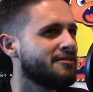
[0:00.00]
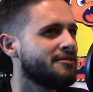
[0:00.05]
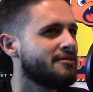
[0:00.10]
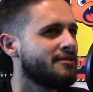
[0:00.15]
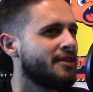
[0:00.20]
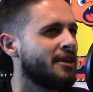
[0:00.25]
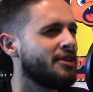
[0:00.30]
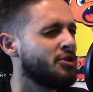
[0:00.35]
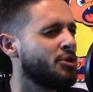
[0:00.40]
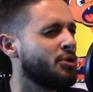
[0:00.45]

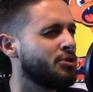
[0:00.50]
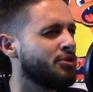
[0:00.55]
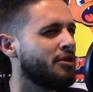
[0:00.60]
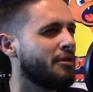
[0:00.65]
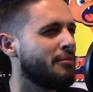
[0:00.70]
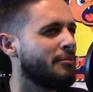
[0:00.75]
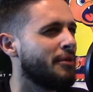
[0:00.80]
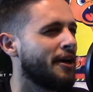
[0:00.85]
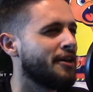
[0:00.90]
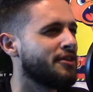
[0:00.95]
That's usually a
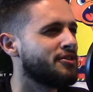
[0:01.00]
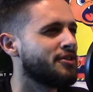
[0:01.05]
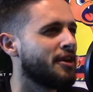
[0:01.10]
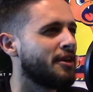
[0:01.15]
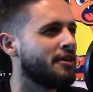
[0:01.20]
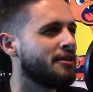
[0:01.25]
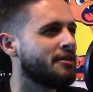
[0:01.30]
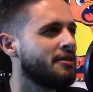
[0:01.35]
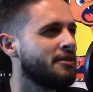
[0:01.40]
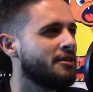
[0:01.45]
bad
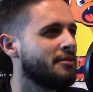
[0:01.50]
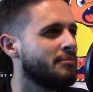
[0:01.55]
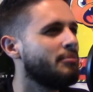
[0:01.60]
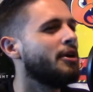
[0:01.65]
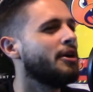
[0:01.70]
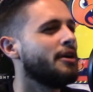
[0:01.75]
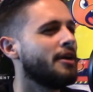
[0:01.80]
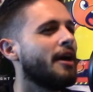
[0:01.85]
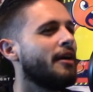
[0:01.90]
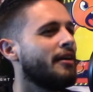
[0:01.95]
saying.
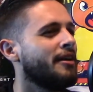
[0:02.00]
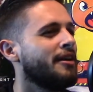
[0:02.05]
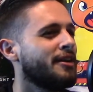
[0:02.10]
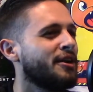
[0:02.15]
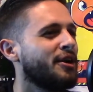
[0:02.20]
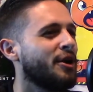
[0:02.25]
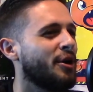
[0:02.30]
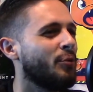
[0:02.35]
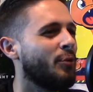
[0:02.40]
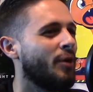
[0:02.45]
But yeah, in a
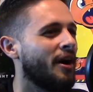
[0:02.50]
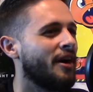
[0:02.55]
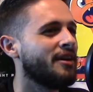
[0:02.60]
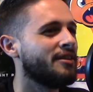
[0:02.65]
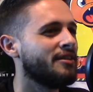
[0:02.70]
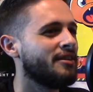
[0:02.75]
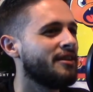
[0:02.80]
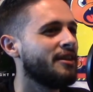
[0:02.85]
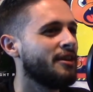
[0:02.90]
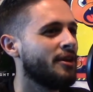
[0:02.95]
good way.
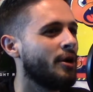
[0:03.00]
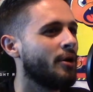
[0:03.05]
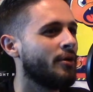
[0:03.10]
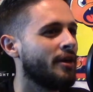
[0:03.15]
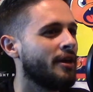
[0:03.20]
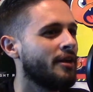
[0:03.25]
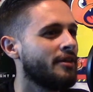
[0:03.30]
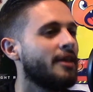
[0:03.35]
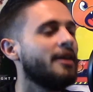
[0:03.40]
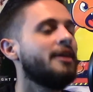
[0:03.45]

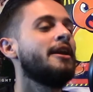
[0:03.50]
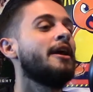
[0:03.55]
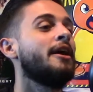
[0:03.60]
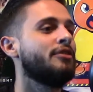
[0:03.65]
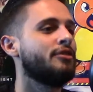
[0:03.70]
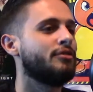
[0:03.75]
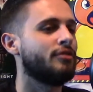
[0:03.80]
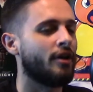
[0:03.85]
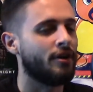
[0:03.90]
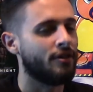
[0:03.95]
They nailed
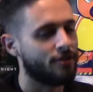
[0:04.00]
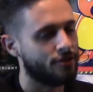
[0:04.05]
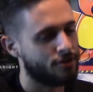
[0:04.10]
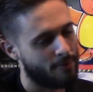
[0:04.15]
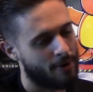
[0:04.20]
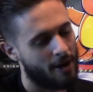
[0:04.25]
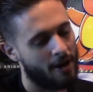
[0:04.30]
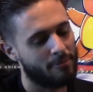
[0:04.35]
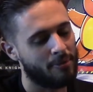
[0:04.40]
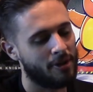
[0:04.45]
it right on the
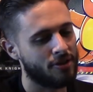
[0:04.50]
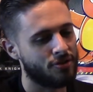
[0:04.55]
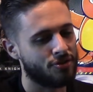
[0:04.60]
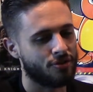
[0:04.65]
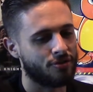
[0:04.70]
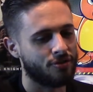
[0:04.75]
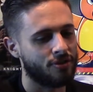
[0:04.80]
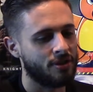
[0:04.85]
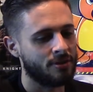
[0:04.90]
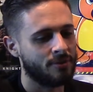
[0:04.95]
spot,
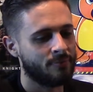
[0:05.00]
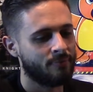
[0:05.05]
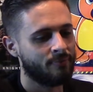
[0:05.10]
basically.